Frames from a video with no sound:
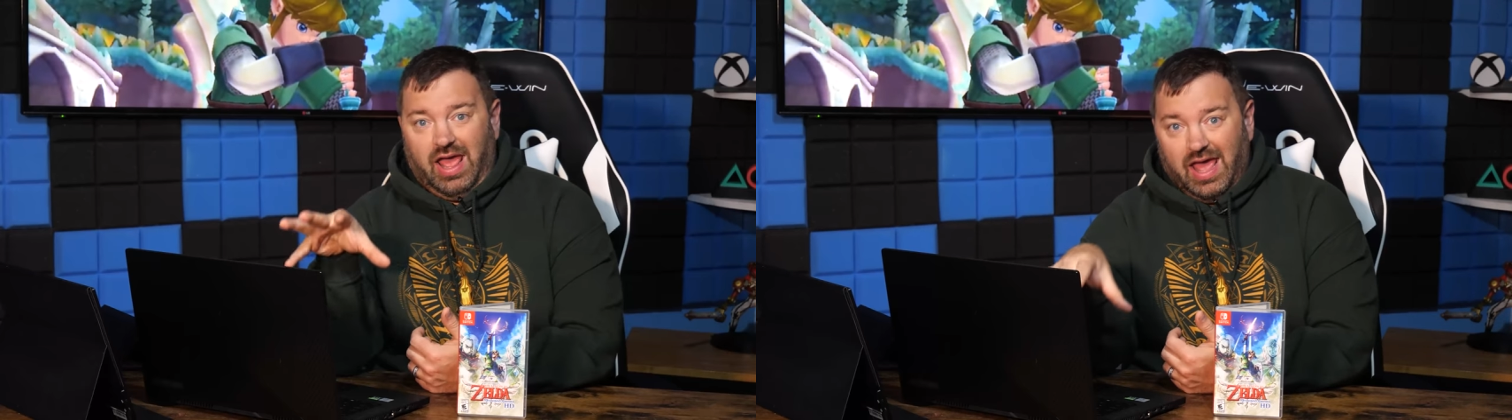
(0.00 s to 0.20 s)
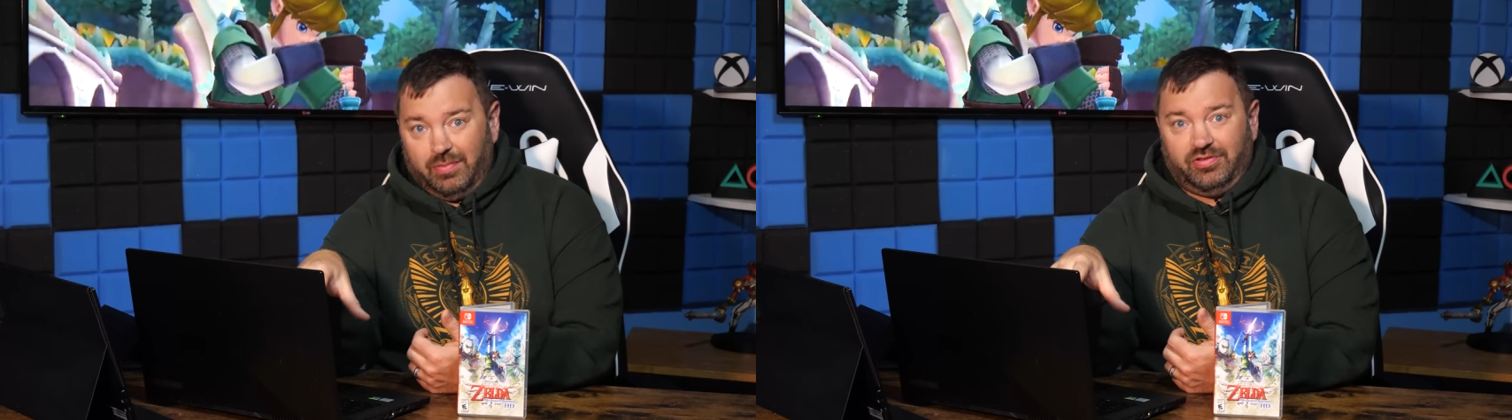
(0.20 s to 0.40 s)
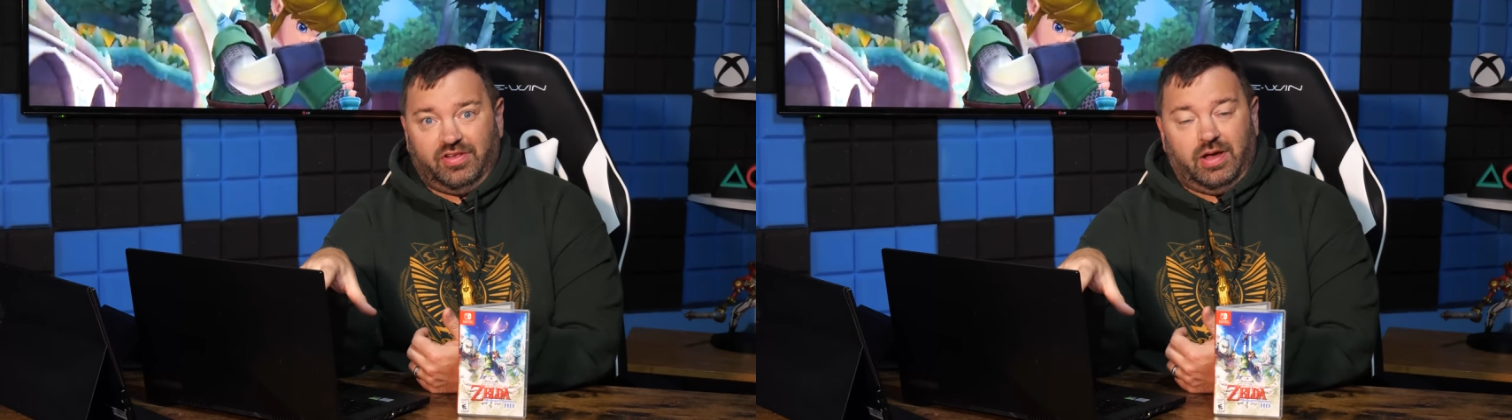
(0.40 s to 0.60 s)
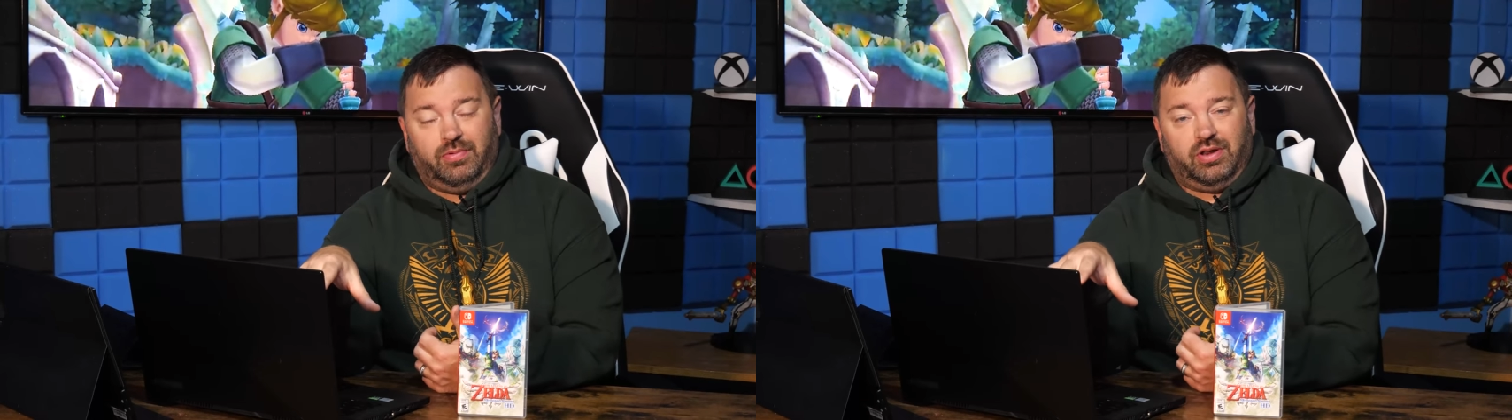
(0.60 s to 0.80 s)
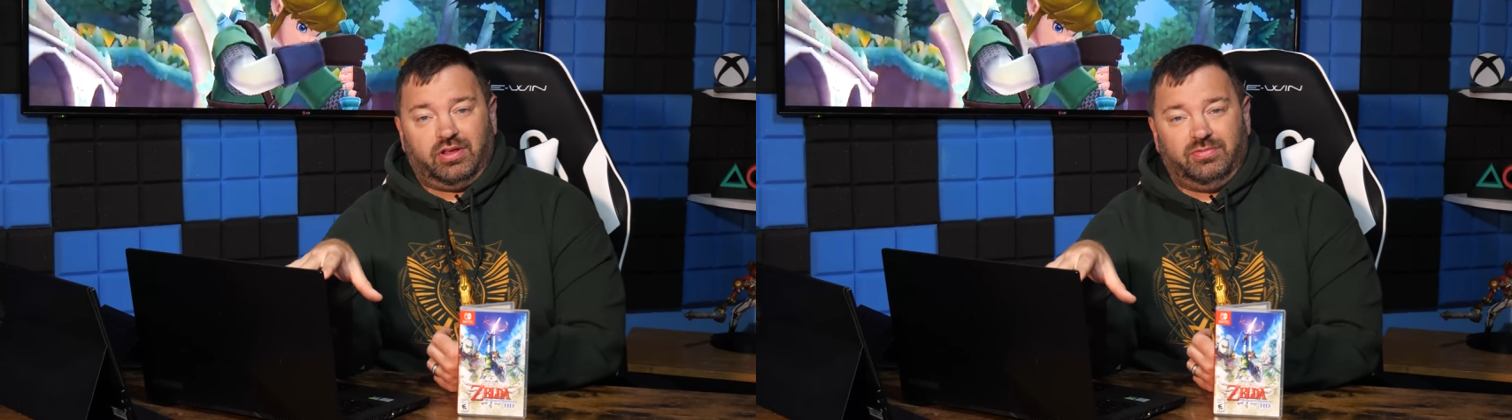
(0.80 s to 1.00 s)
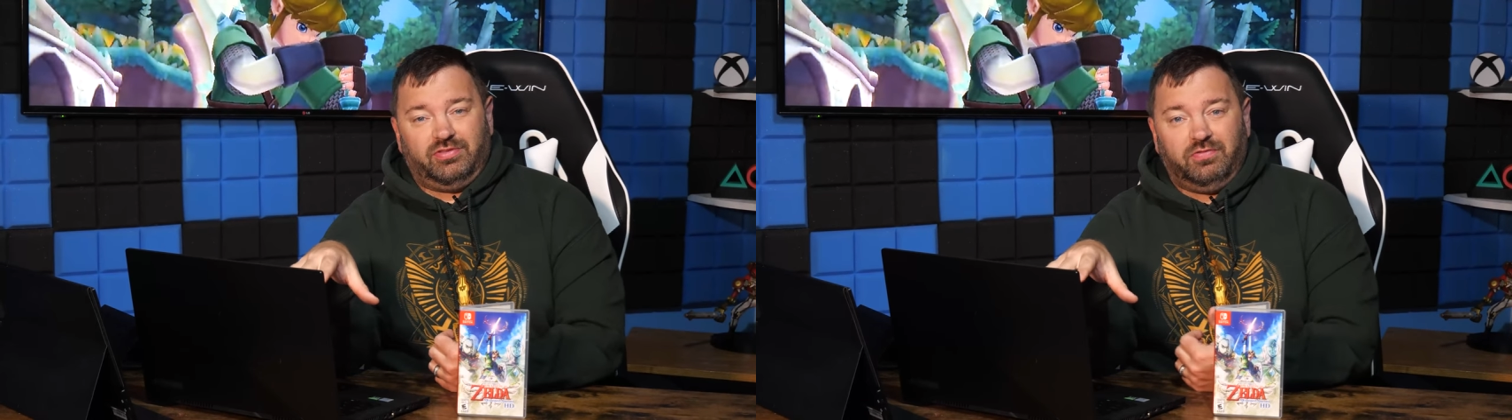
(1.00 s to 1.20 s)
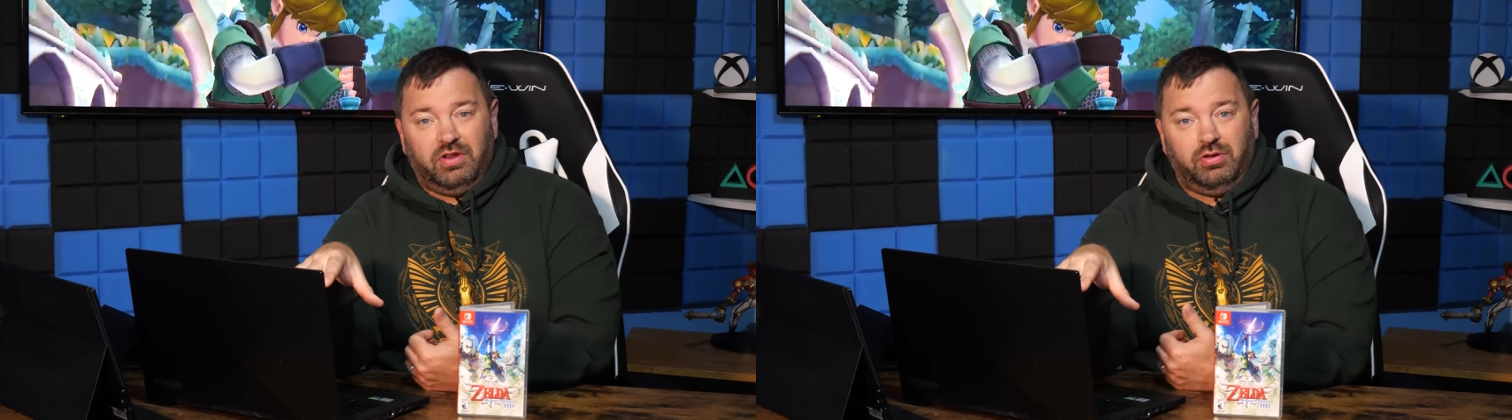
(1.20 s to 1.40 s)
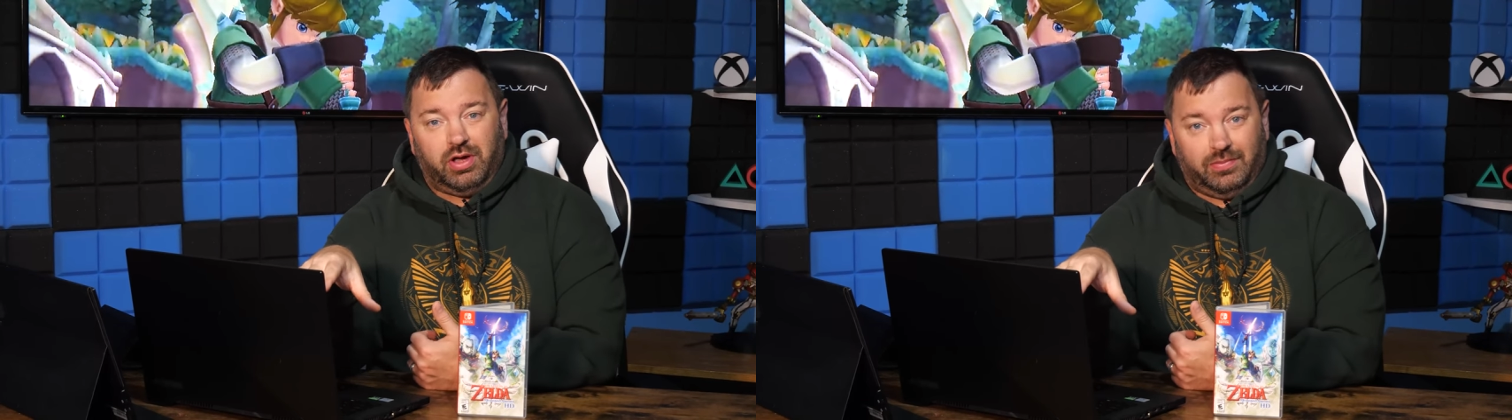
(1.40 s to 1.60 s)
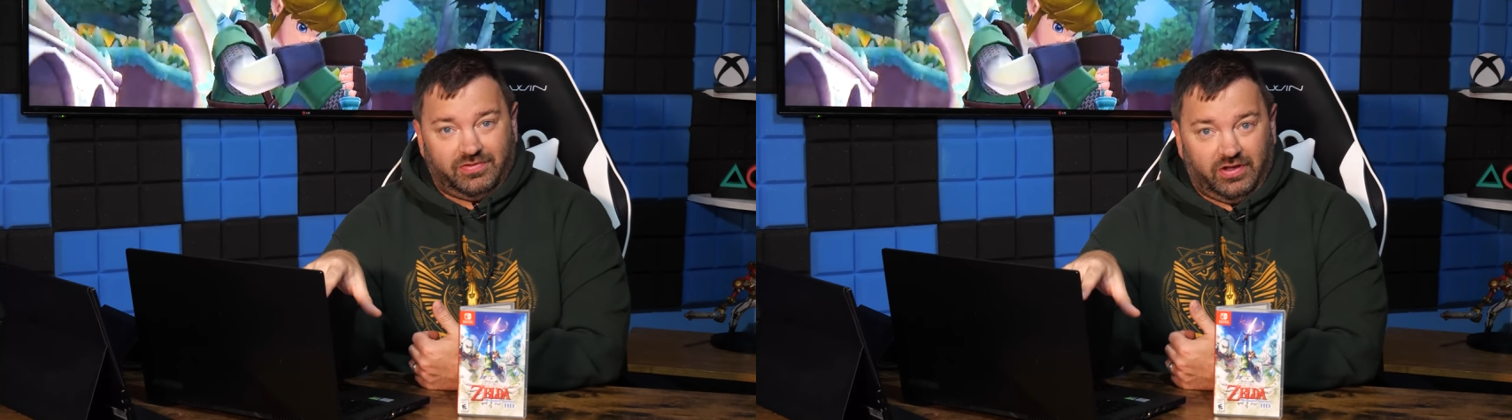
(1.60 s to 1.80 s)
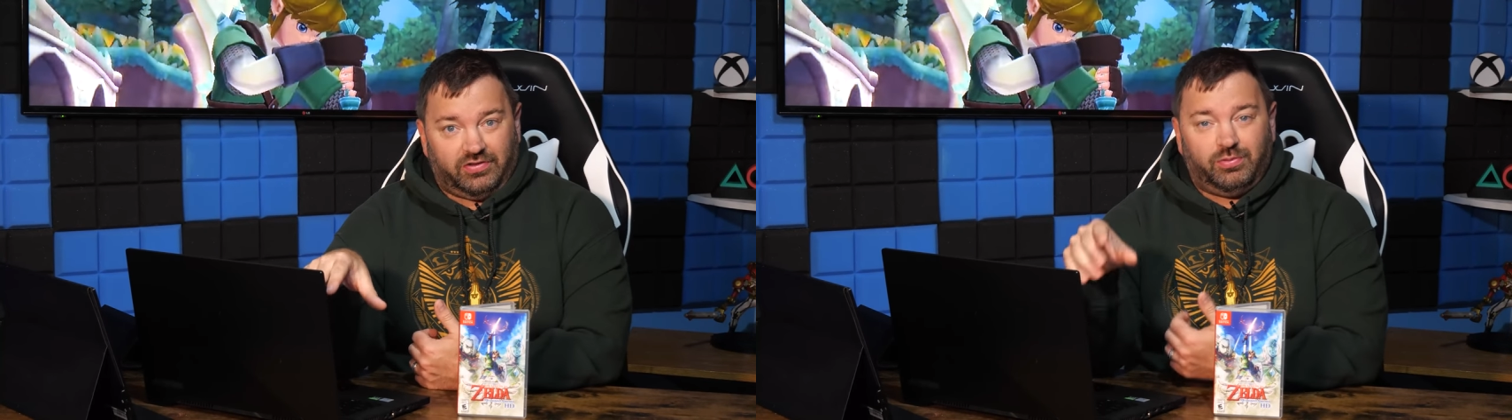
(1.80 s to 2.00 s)
Amazon when it comes to video
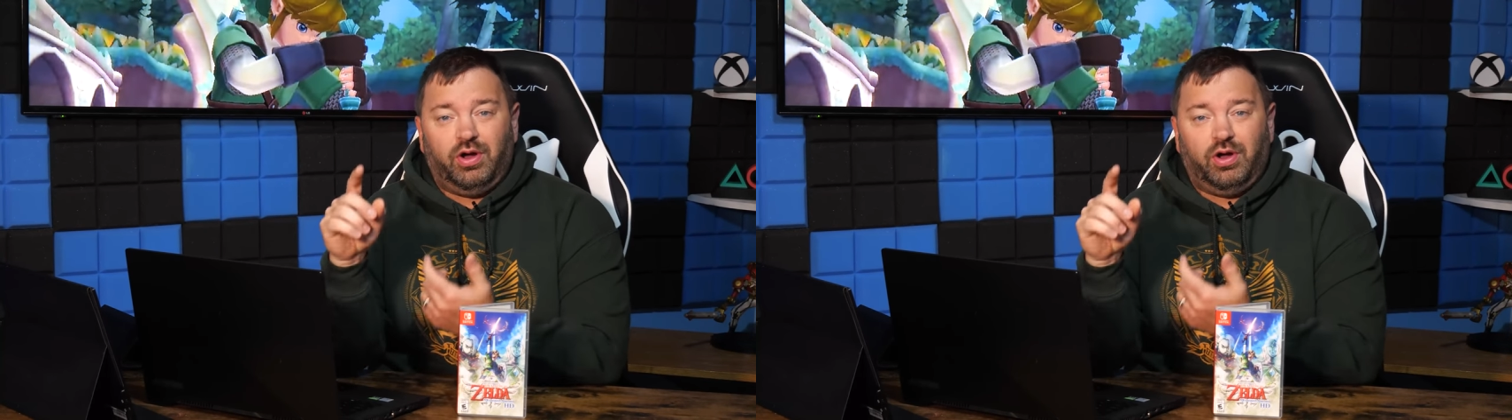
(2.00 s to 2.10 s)
game sales.